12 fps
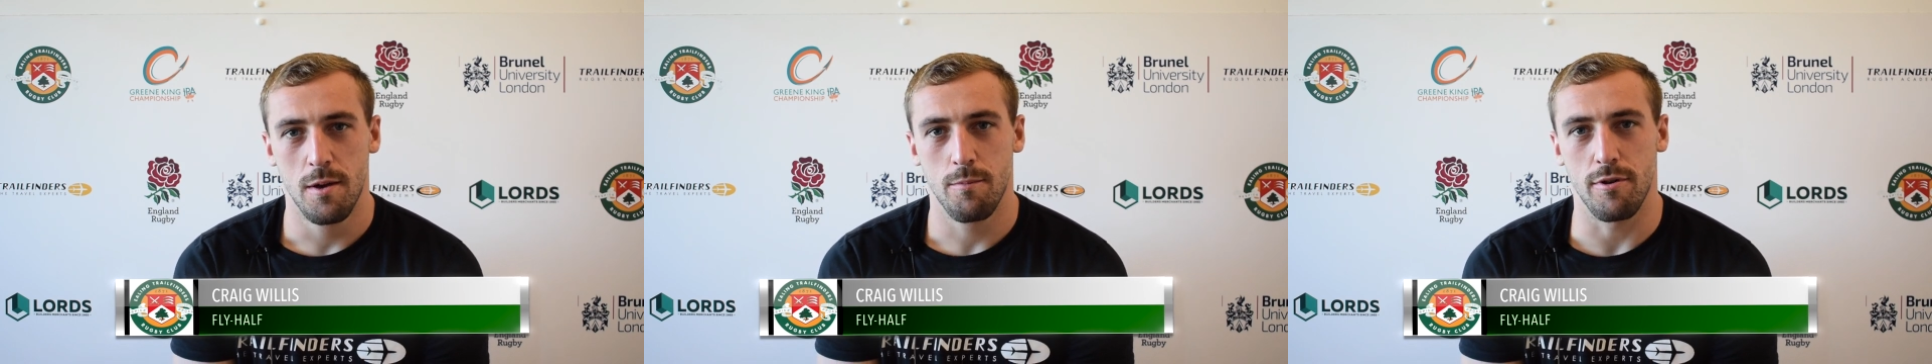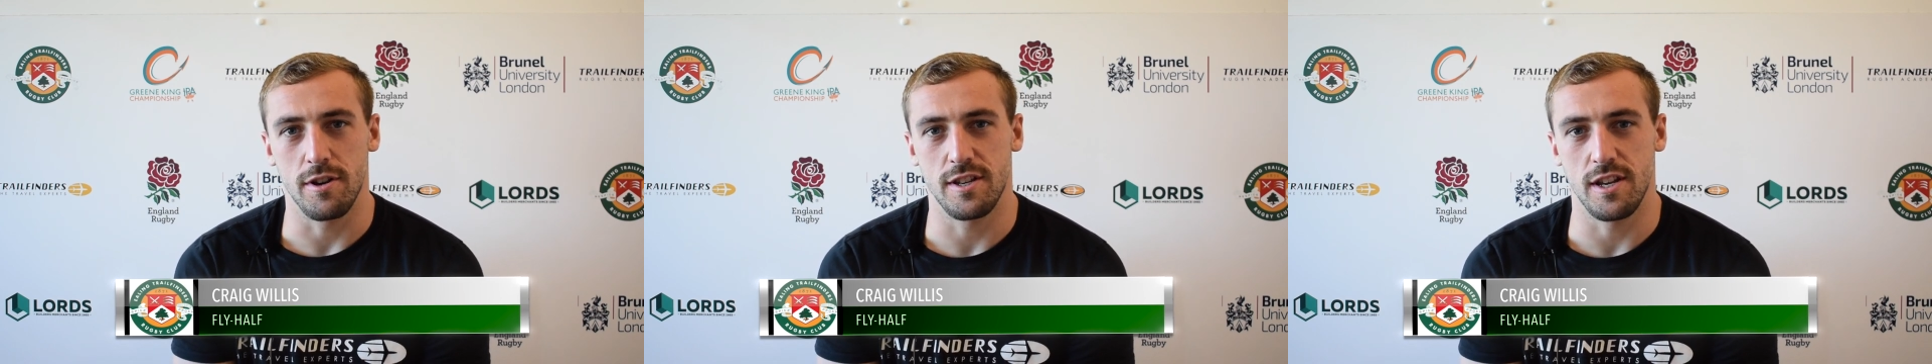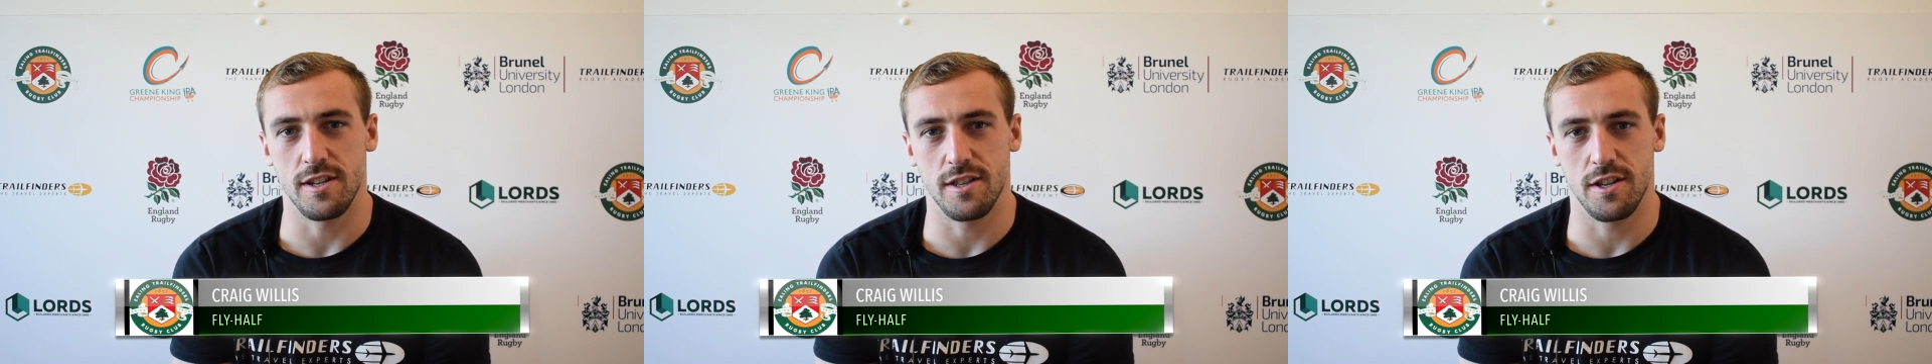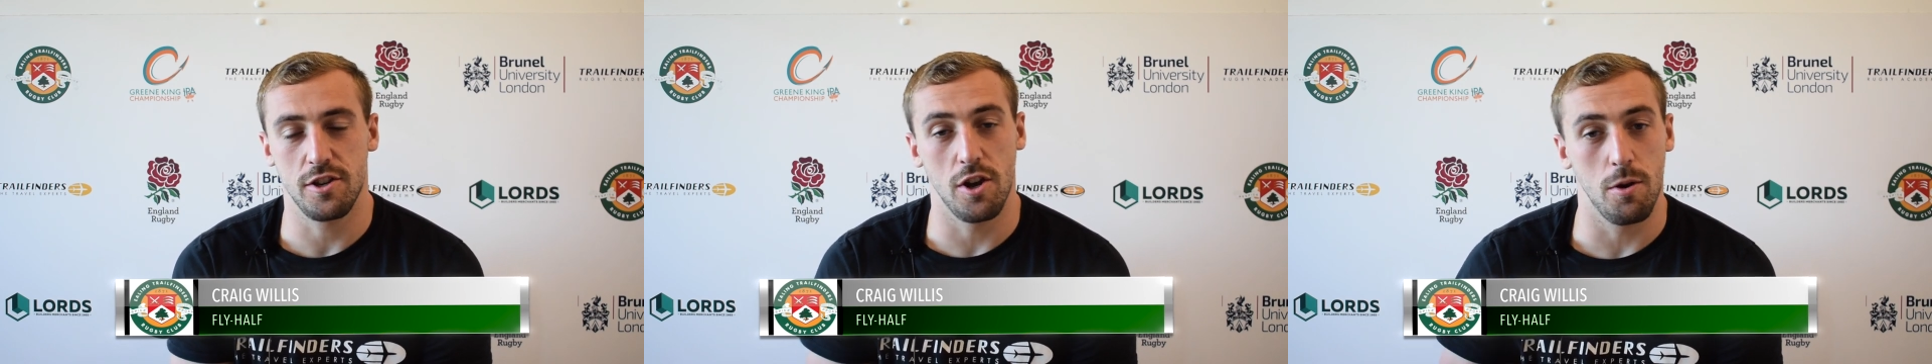pre-season
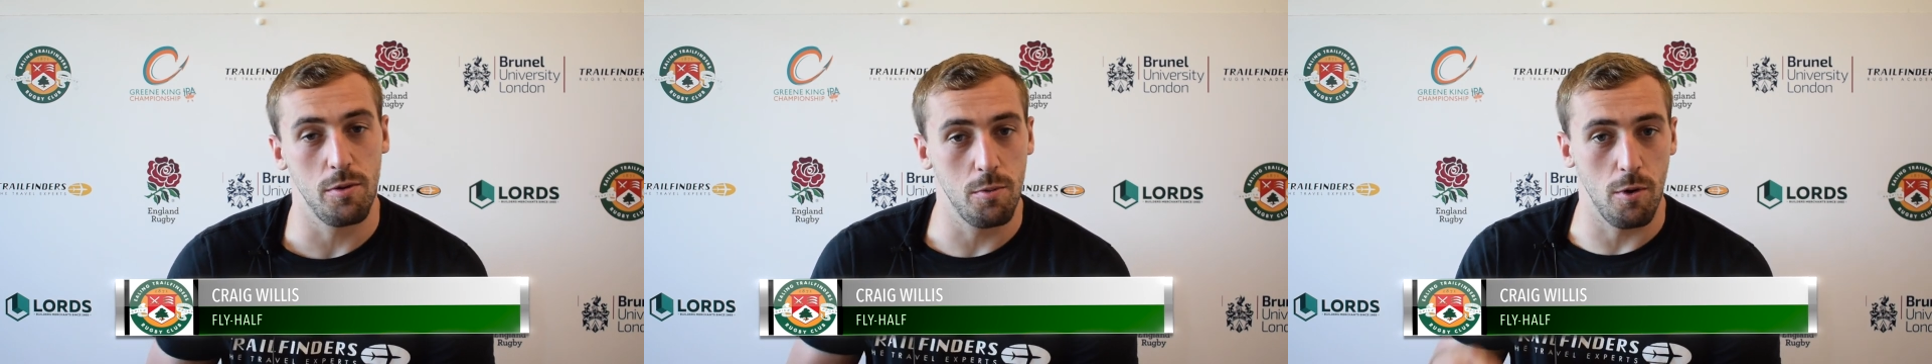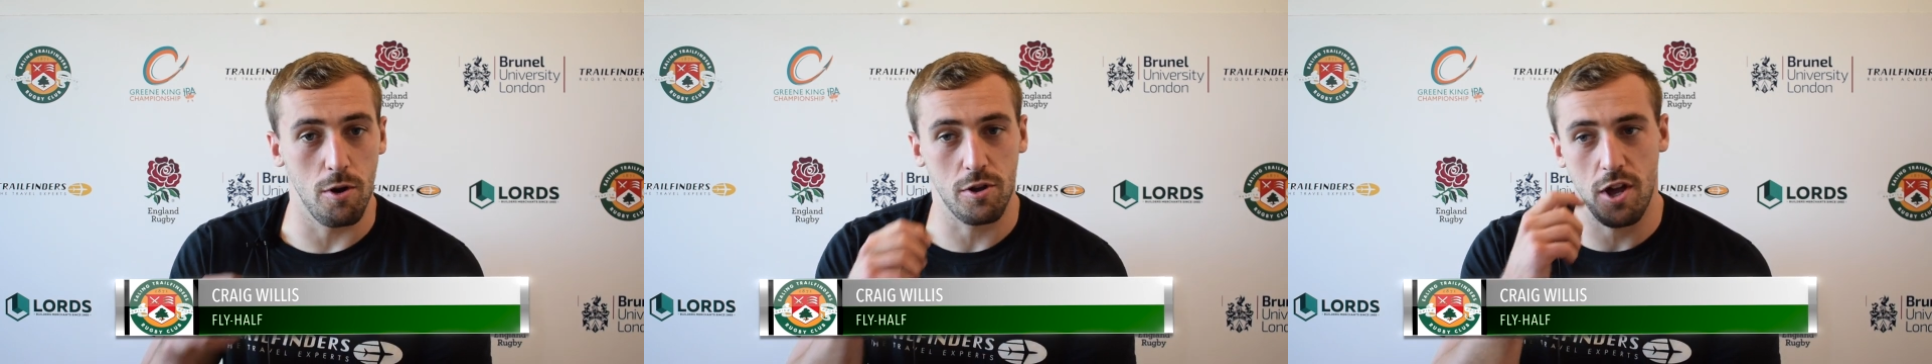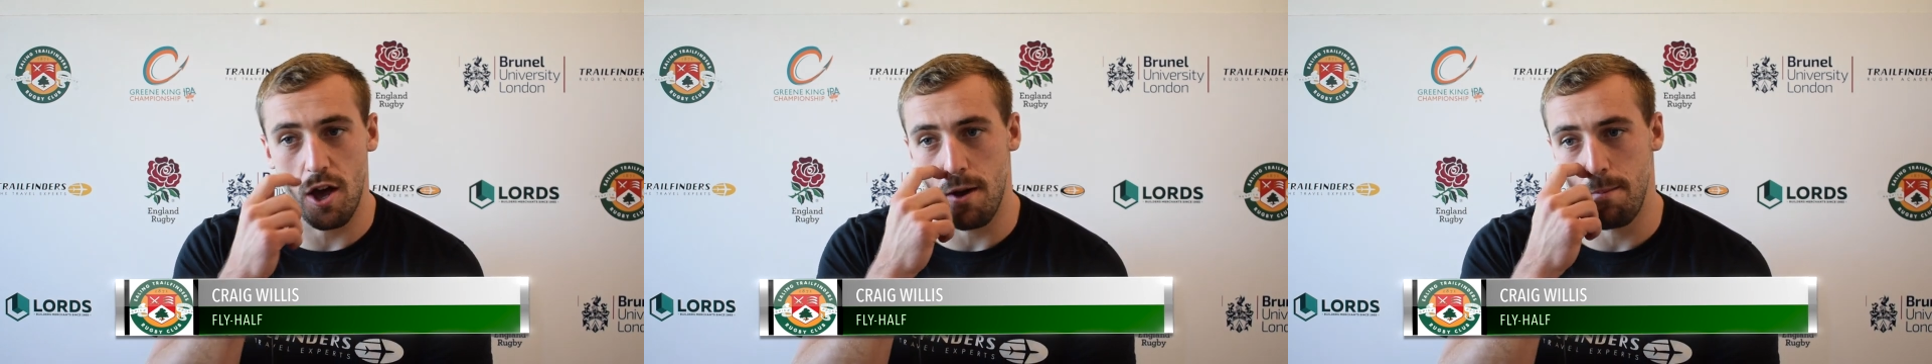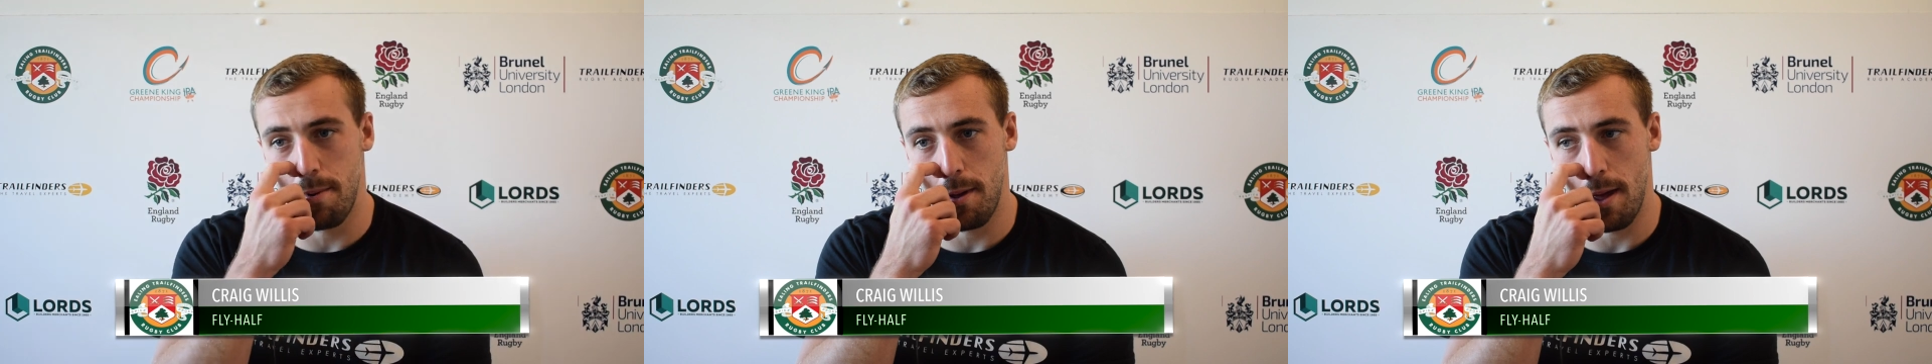this year with the World
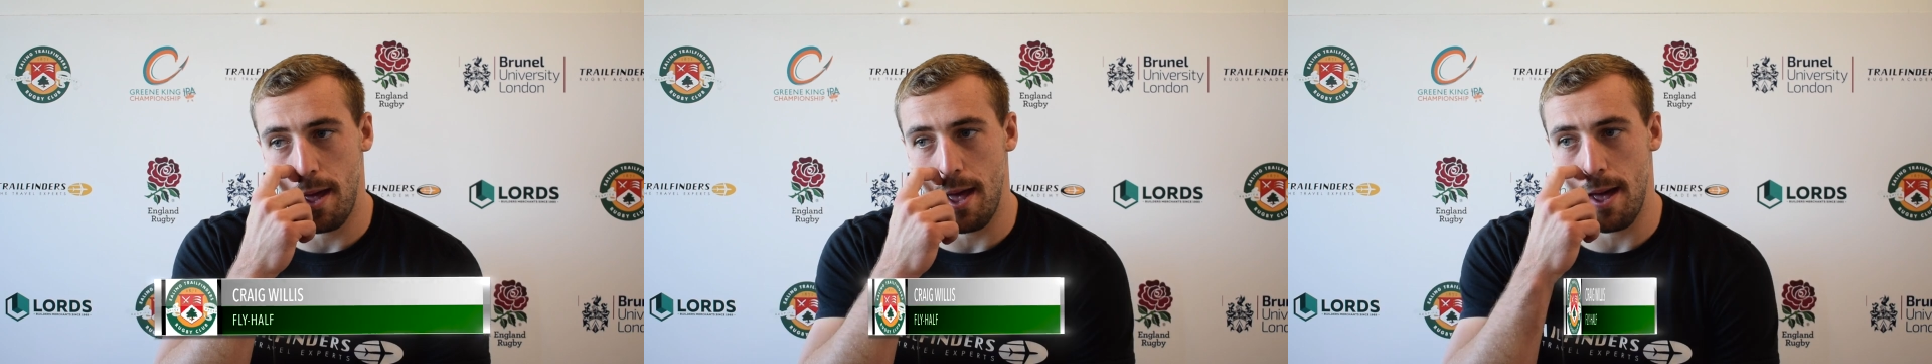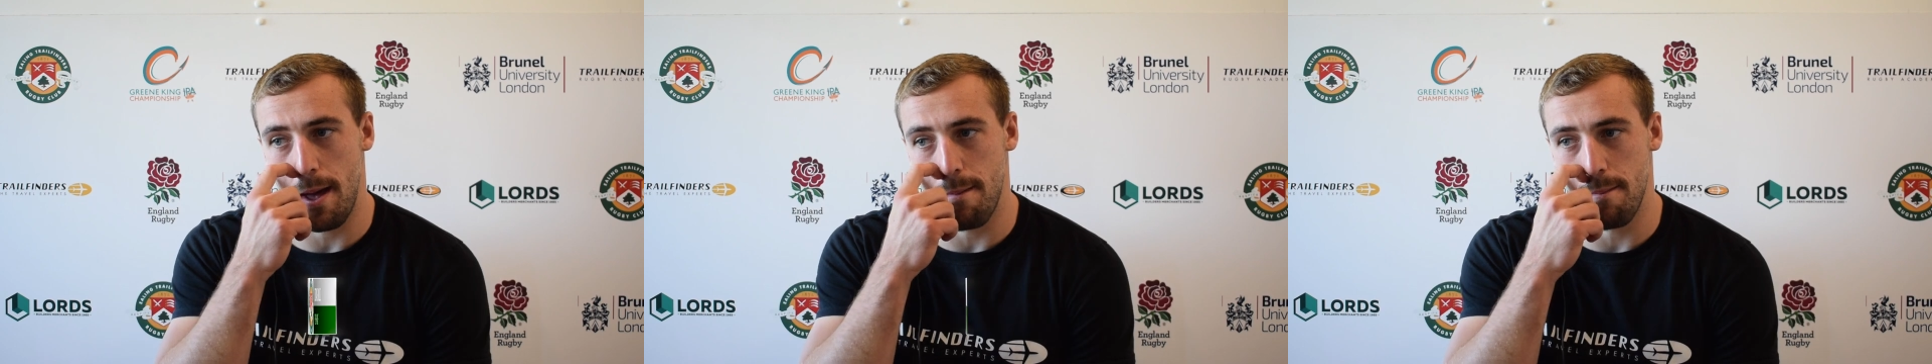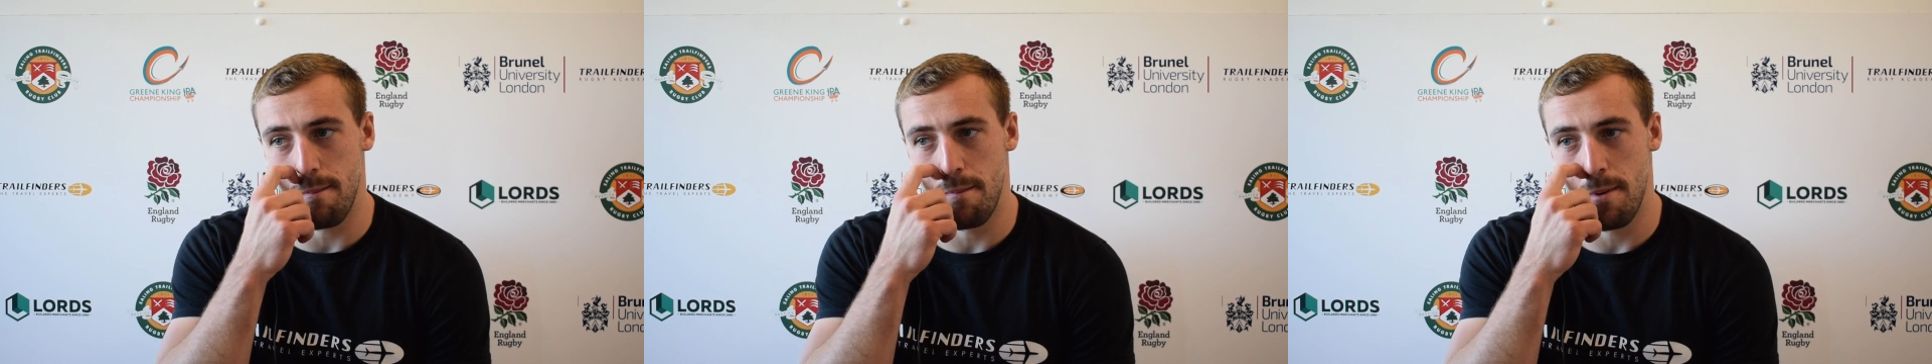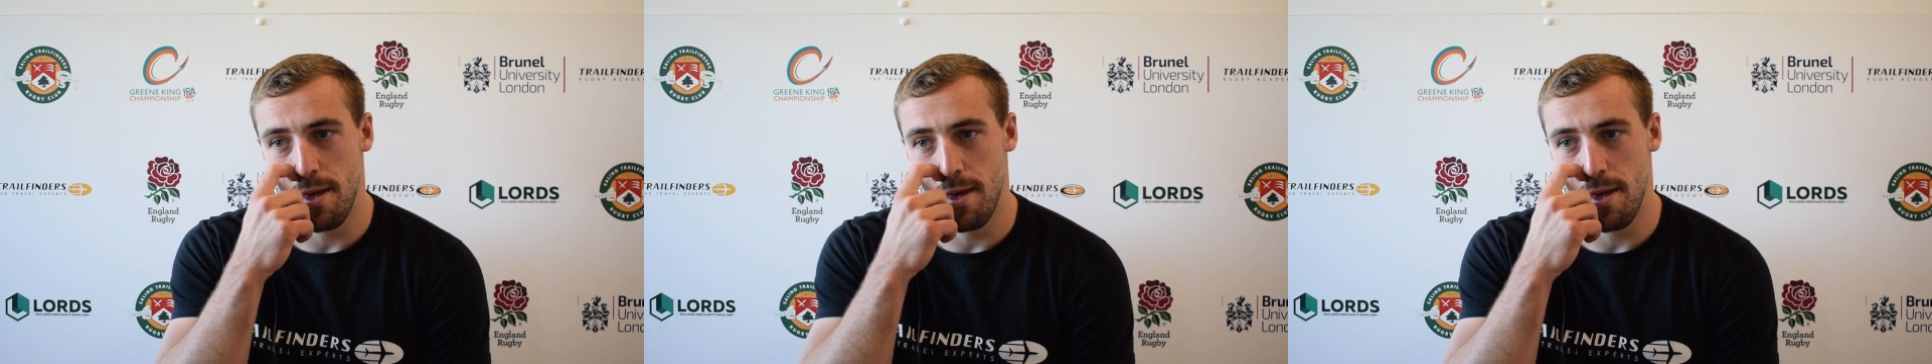Cup um,